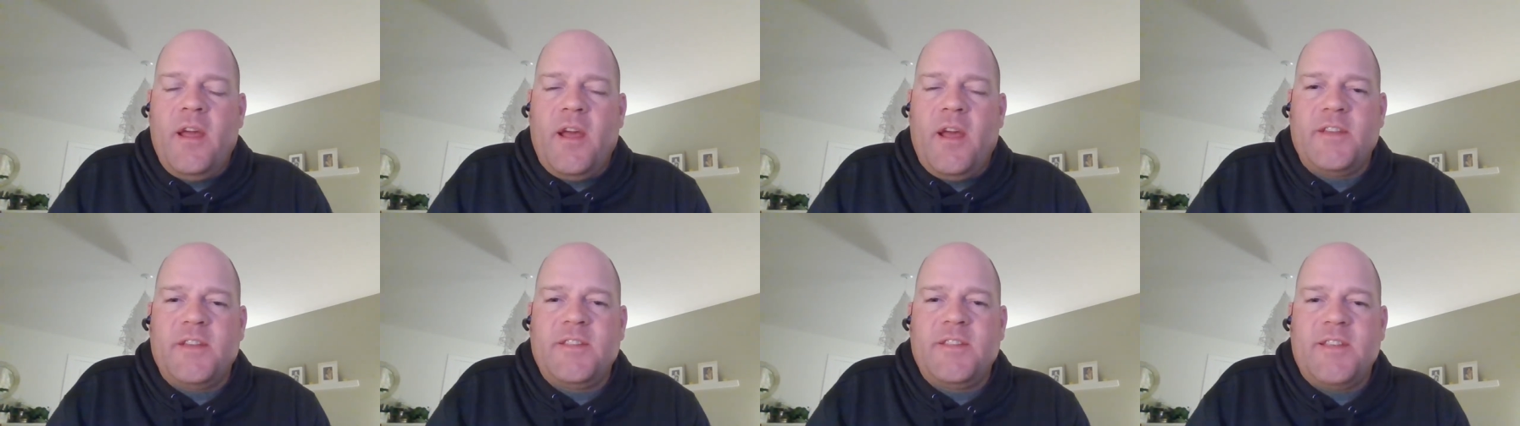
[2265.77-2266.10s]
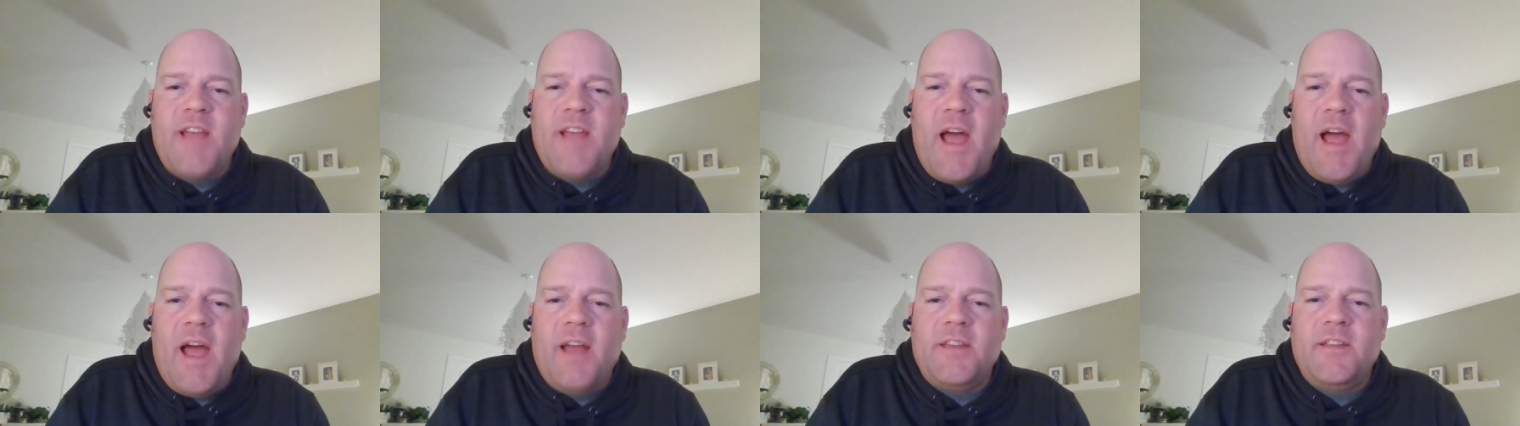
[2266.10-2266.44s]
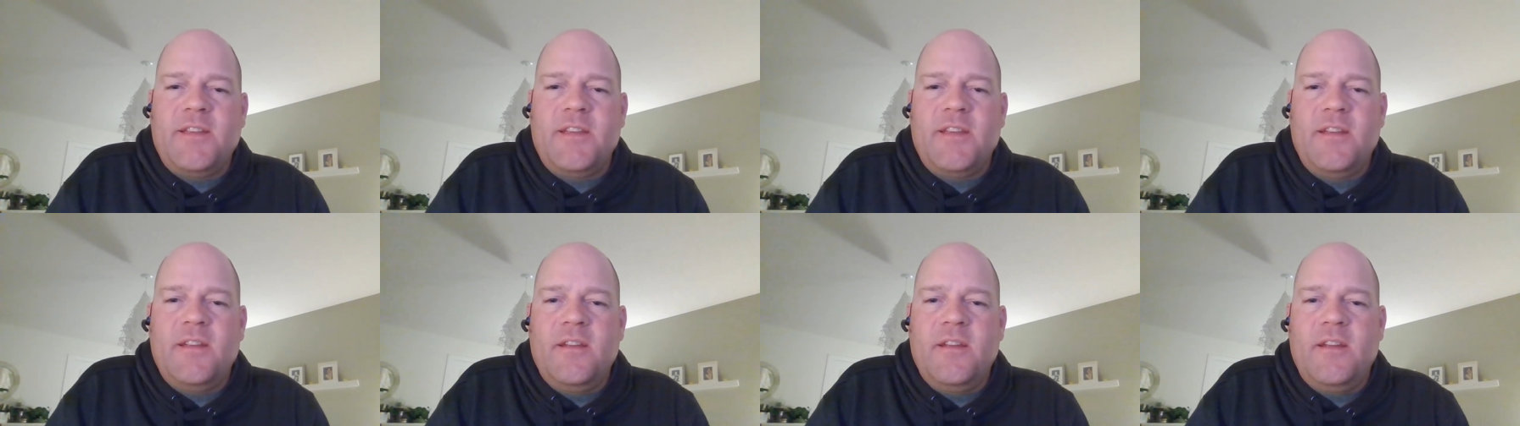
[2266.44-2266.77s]
a
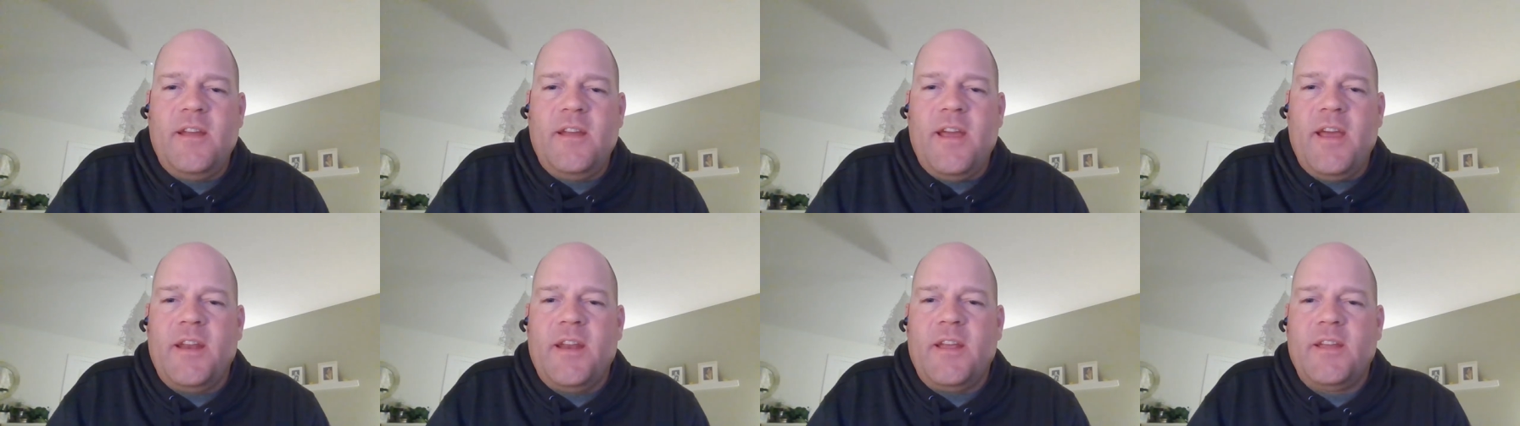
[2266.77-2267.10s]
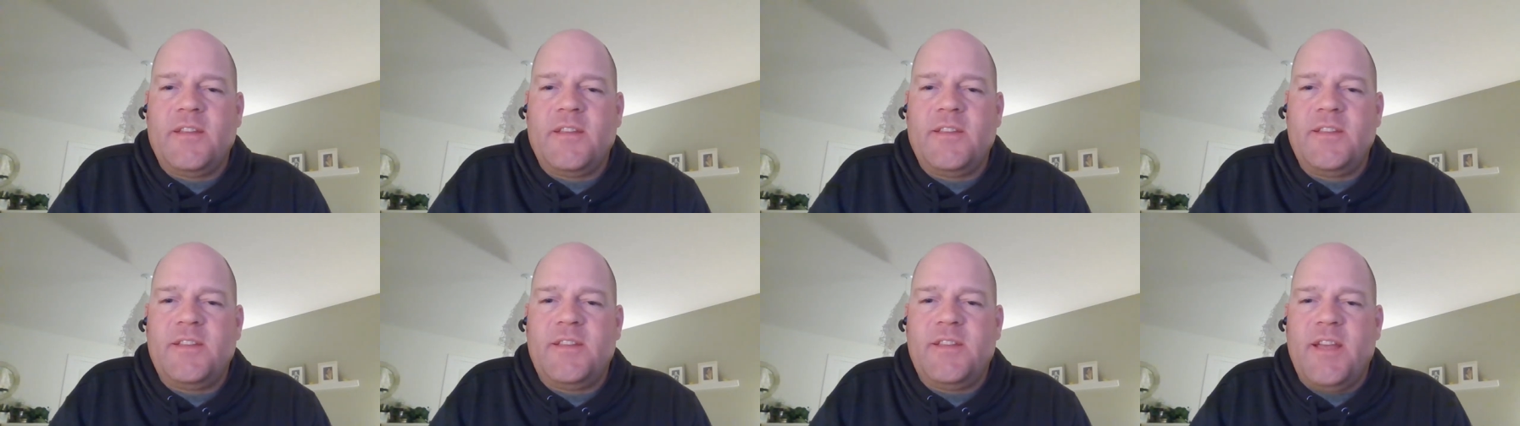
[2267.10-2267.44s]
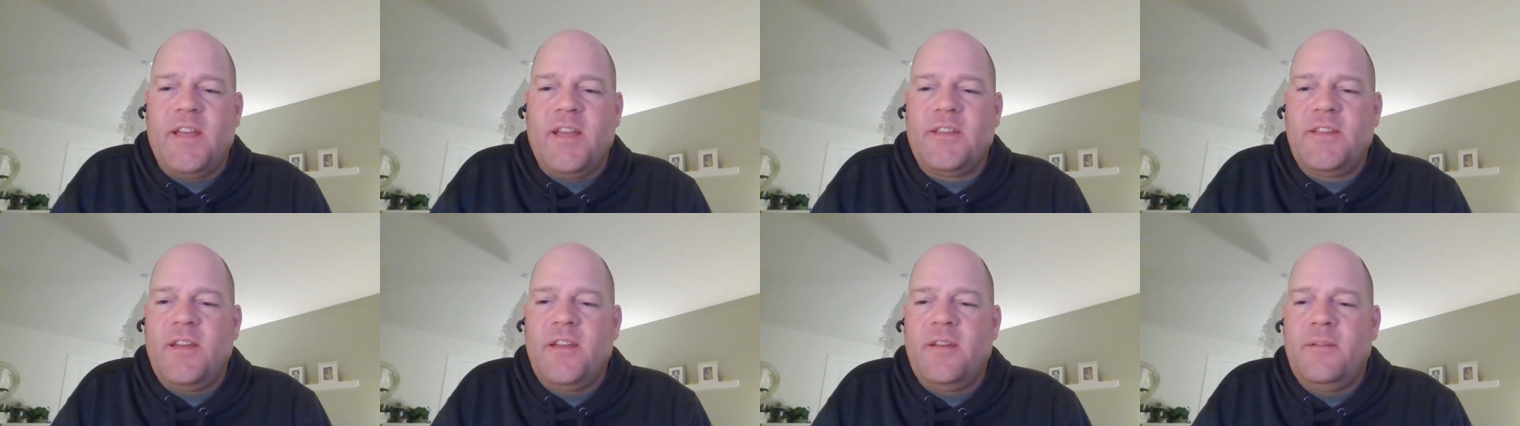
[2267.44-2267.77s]
SAT and a
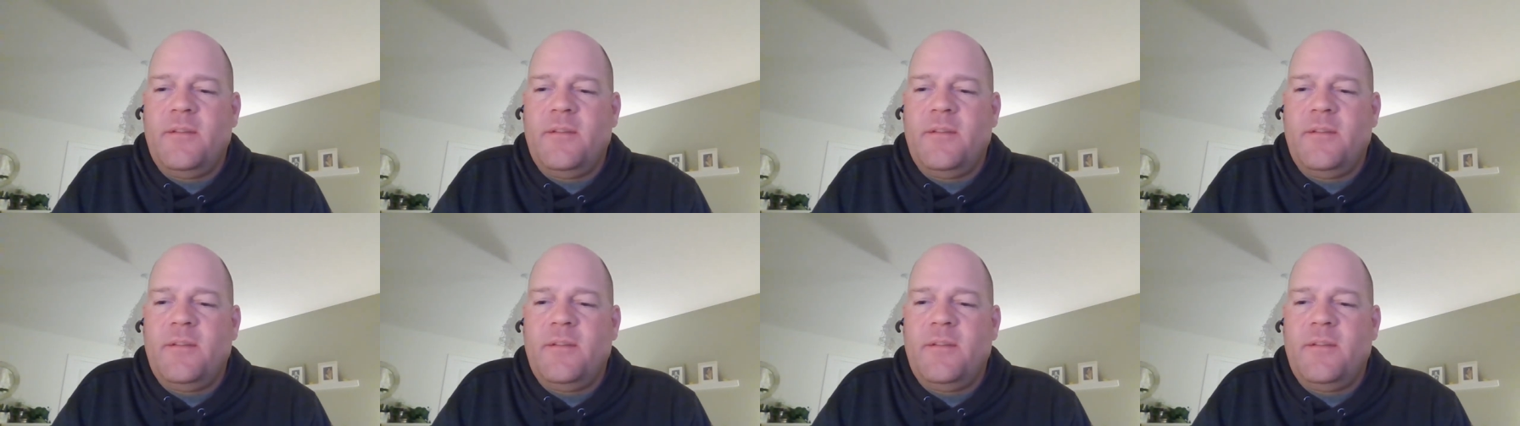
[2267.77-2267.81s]
SIT.